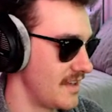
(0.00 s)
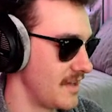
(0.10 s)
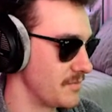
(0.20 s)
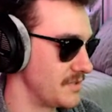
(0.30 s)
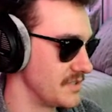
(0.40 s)

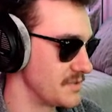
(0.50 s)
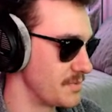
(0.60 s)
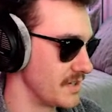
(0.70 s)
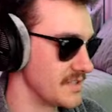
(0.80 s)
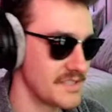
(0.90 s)
empty
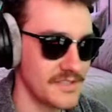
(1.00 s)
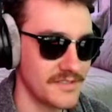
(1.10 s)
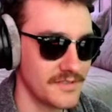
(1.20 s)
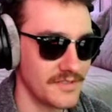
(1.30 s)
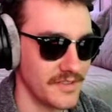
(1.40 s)

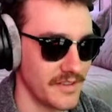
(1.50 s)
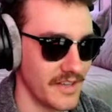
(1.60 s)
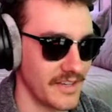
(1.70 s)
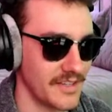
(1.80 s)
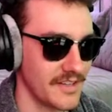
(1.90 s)
space.
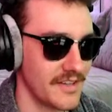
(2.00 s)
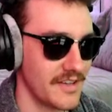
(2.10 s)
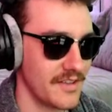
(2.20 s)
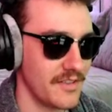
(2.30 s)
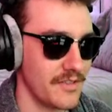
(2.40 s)
Like
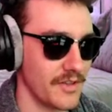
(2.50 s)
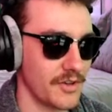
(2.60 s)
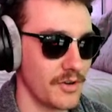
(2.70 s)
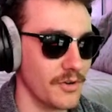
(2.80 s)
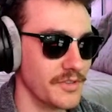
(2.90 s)
the
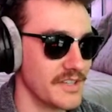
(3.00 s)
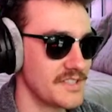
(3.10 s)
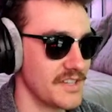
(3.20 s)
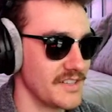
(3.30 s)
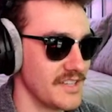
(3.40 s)

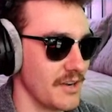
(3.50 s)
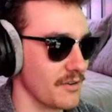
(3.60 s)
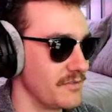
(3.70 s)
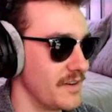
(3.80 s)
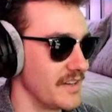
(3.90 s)
coldness and
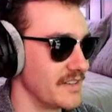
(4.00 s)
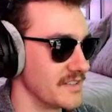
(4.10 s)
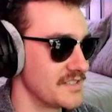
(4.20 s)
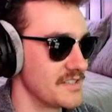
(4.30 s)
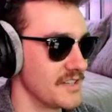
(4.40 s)

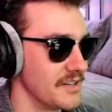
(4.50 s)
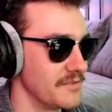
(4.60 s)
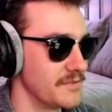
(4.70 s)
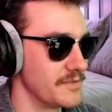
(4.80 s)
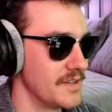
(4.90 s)
terrifyingness
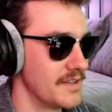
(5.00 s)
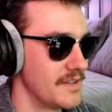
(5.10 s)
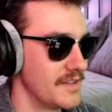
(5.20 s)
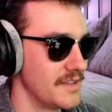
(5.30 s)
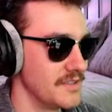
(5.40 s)
of
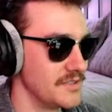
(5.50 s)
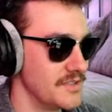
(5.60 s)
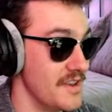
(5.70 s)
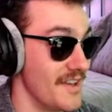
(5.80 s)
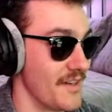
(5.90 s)

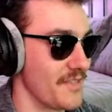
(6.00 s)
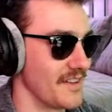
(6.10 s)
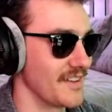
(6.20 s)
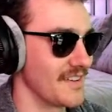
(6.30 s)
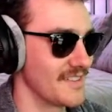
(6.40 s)

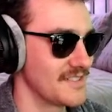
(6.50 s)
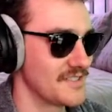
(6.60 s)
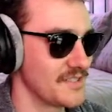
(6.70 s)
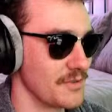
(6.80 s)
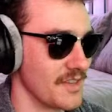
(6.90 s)
nothing.
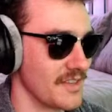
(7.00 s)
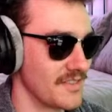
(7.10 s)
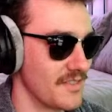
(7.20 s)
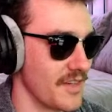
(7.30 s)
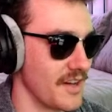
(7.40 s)
So
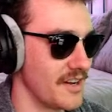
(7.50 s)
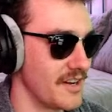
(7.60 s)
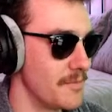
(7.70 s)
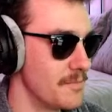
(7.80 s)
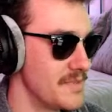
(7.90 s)
that the
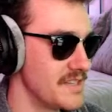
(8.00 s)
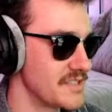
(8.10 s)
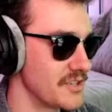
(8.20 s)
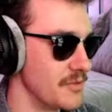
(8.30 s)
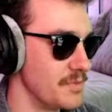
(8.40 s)
hum
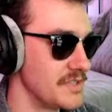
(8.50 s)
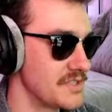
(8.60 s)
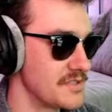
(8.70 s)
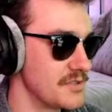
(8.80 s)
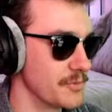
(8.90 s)
is going to be
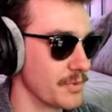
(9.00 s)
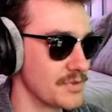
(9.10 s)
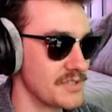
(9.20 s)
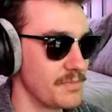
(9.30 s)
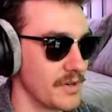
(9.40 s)
super
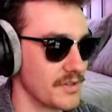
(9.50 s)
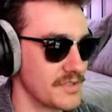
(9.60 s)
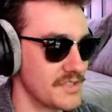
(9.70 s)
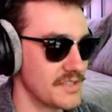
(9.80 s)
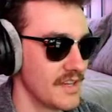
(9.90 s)

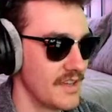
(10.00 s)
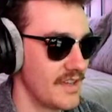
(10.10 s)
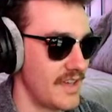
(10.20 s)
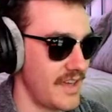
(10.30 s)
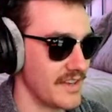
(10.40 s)
sparse
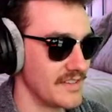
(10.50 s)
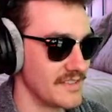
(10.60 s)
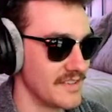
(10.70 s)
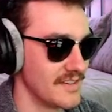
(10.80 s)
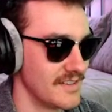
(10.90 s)
and